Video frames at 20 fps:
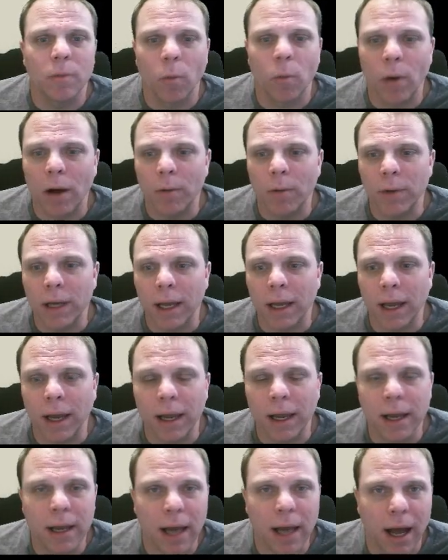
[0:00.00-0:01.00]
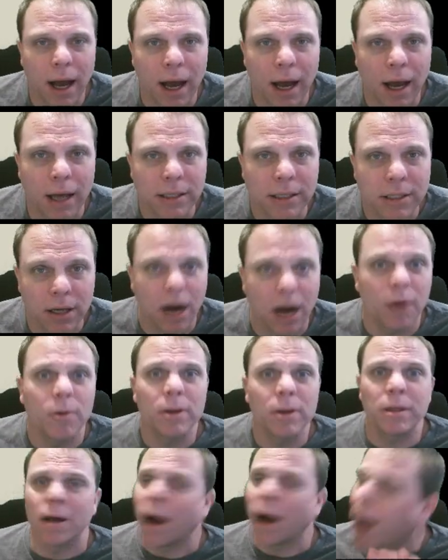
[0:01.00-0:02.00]
what we start
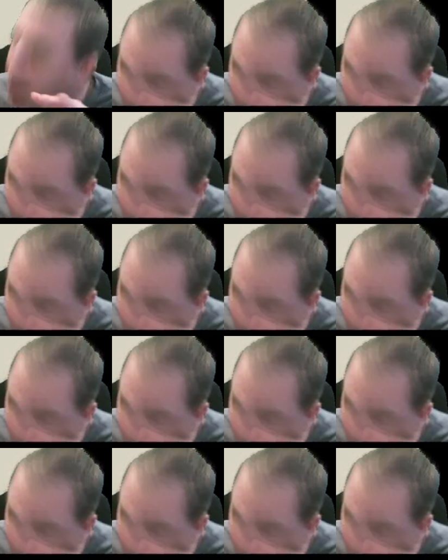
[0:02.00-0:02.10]
with.